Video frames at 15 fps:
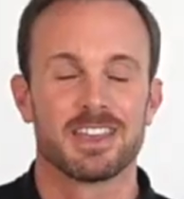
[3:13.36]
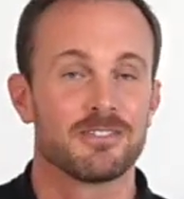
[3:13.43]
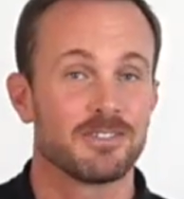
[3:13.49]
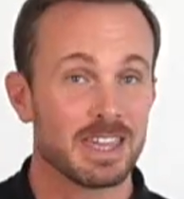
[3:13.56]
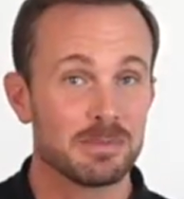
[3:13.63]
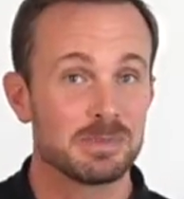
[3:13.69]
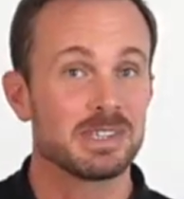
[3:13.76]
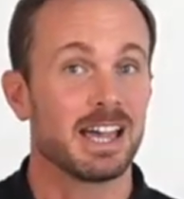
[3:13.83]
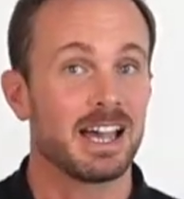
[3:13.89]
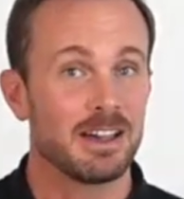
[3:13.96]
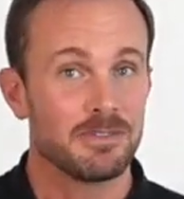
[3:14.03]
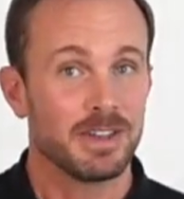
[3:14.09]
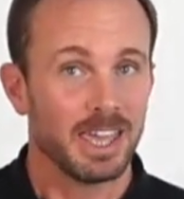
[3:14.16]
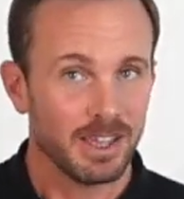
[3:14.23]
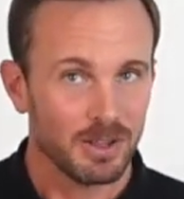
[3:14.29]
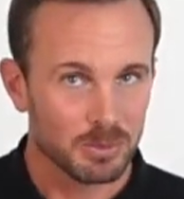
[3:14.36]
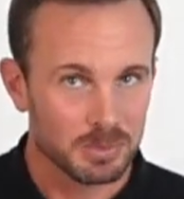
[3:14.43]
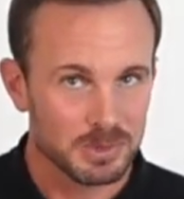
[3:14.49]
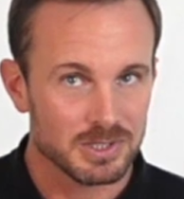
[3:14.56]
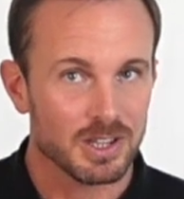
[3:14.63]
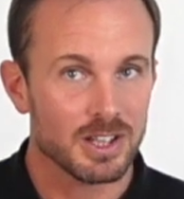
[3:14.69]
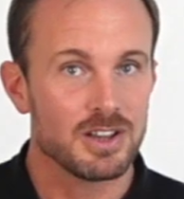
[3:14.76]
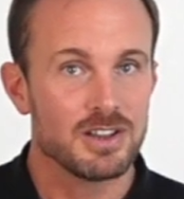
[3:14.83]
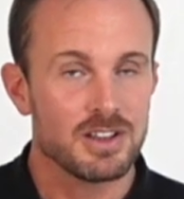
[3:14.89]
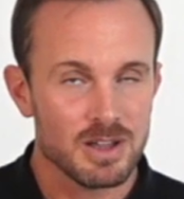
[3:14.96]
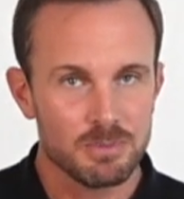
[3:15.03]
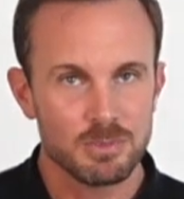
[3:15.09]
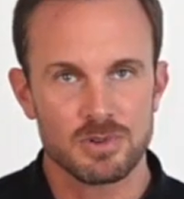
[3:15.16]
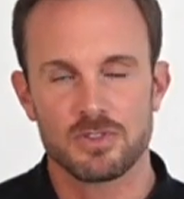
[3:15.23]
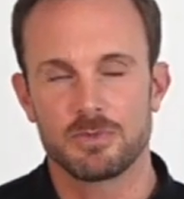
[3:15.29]
Vapes have helped a
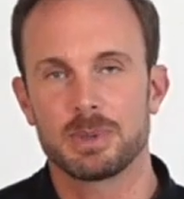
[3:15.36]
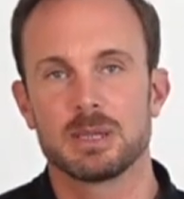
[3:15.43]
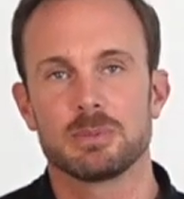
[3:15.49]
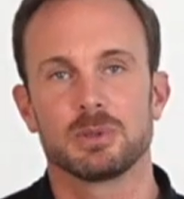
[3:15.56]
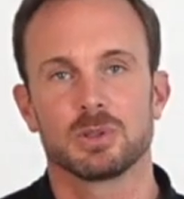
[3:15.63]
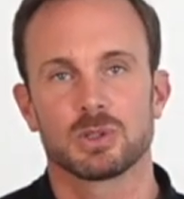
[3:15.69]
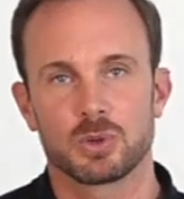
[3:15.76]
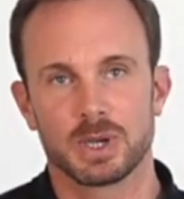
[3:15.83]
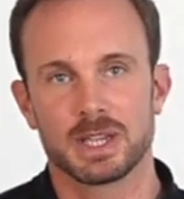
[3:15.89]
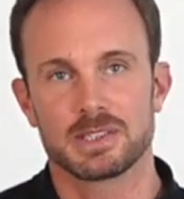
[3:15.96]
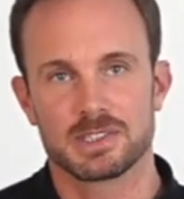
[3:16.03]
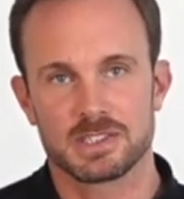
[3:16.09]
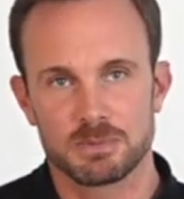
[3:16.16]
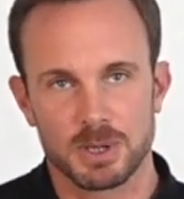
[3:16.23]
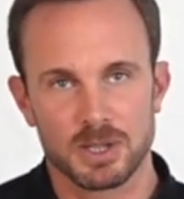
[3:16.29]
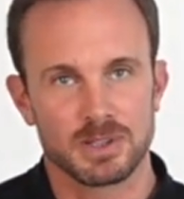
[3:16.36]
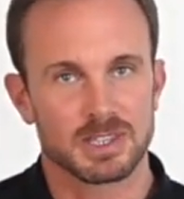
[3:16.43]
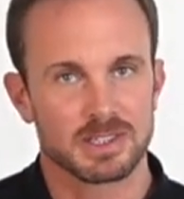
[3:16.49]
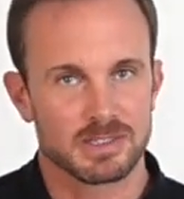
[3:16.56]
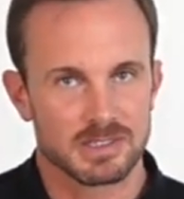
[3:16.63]
number of people quit smoking